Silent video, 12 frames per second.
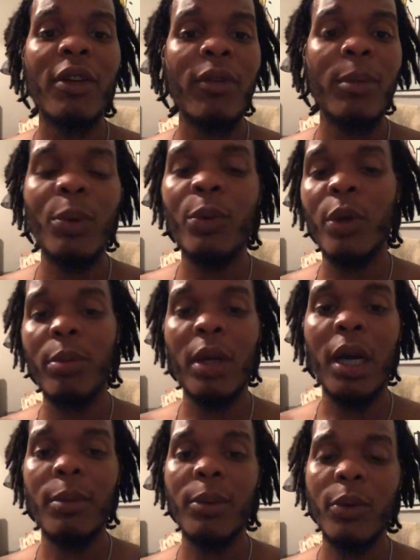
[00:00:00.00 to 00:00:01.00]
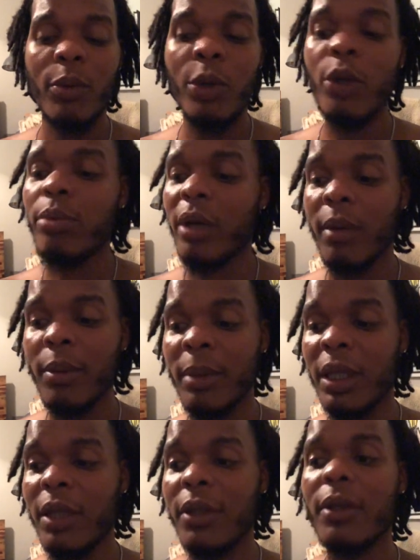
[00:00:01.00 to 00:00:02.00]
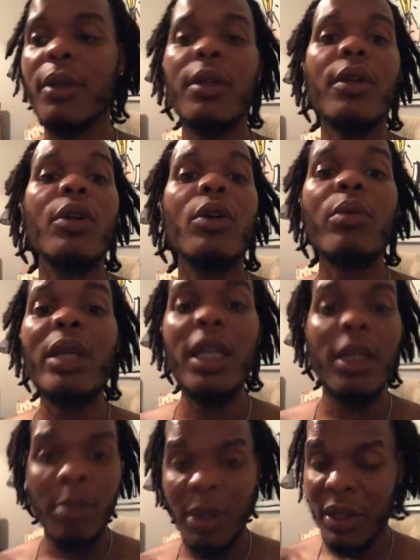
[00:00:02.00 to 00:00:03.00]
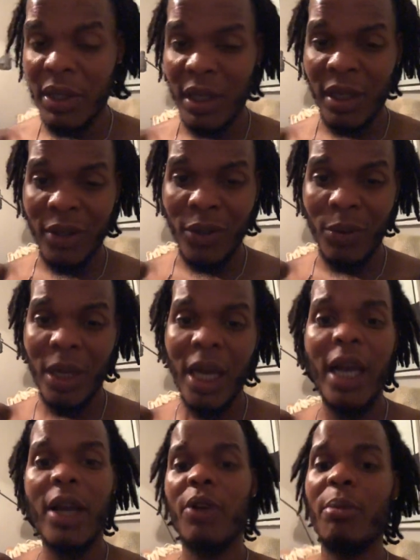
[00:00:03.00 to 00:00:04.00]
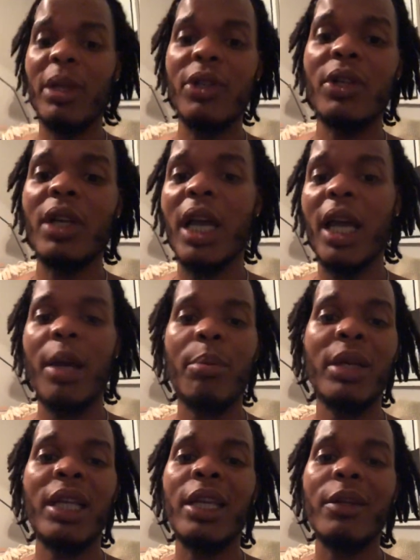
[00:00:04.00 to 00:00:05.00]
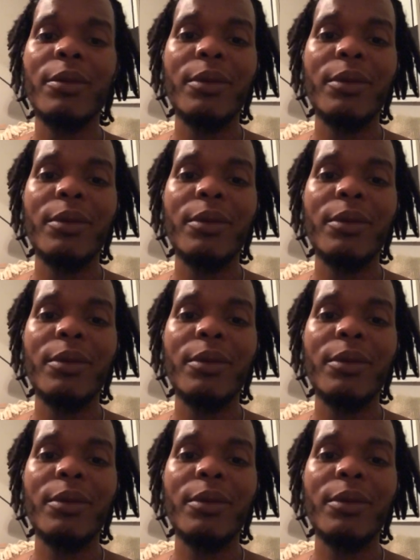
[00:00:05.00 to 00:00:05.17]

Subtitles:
from the real problem. The real problem is we need to be ascending to a higher dimension, a higher plane.